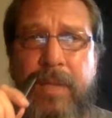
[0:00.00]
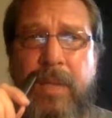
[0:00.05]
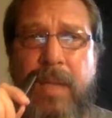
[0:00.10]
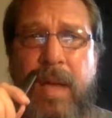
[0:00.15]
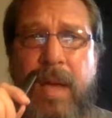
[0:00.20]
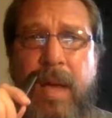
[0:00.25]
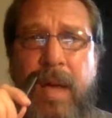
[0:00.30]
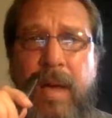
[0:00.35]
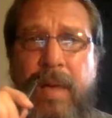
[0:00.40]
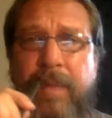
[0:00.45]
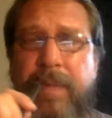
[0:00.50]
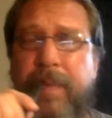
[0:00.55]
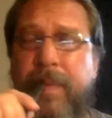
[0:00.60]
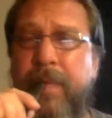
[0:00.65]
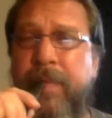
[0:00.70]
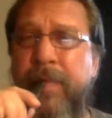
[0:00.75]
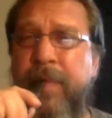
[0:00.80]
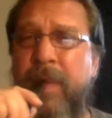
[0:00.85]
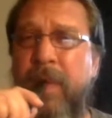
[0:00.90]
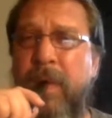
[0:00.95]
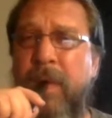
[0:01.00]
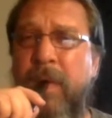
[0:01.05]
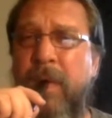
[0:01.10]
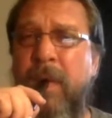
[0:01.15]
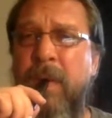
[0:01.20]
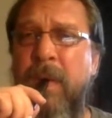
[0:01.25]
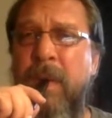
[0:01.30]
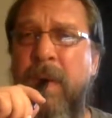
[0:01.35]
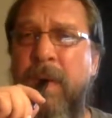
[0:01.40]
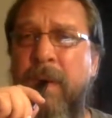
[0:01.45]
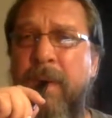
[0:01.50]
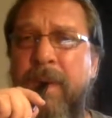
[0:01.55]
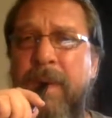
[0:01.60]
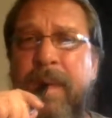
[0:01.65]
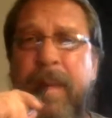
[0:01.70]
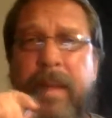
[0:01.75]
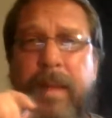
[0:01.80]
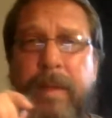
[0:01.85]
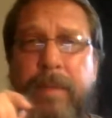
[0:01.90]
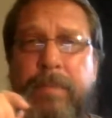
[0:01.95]
live,
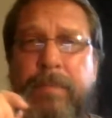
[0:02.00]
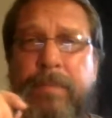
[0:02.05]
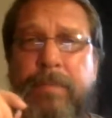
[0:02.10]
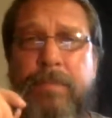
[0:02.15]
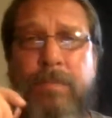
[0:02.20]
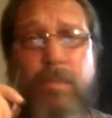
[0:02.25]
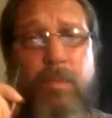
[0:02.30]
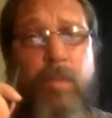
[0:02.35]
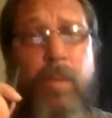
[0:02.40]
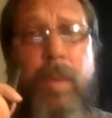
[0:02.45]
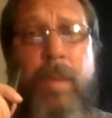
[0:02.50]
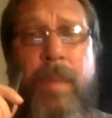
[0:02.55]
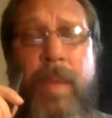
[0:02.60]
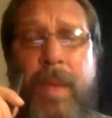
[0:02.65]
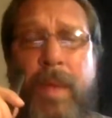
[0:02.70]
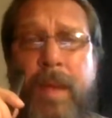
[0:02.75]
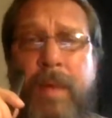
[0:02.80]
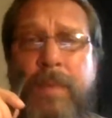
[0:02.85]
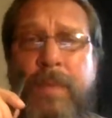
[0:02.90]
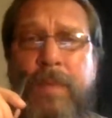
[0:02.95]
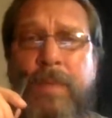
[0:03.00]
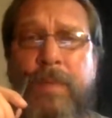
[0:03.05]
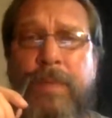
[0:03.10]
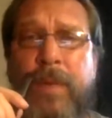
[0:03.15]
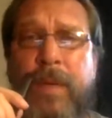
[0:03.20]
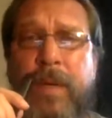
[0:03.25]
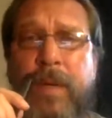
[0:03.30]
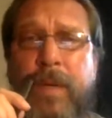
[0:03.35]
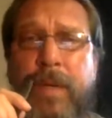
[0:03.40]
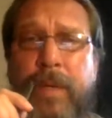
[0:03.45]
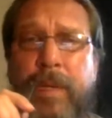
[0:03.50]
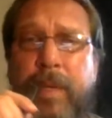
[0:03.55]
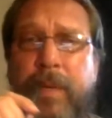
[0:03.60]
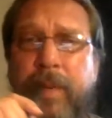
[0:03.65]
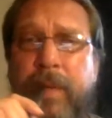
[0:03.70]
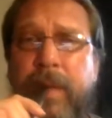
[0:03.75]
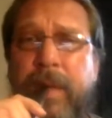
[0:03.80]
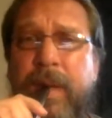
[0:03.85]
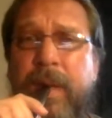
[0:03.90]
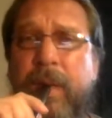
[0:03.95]
and we may have some fun
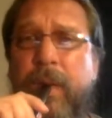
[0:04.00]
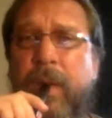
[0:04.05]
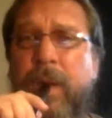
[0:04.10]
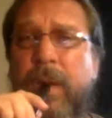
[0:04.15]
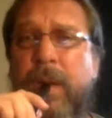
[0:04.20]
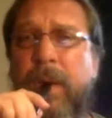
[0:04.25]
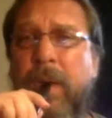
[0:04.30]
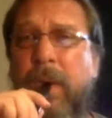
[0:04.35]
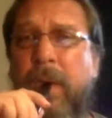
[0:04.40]
doing that one.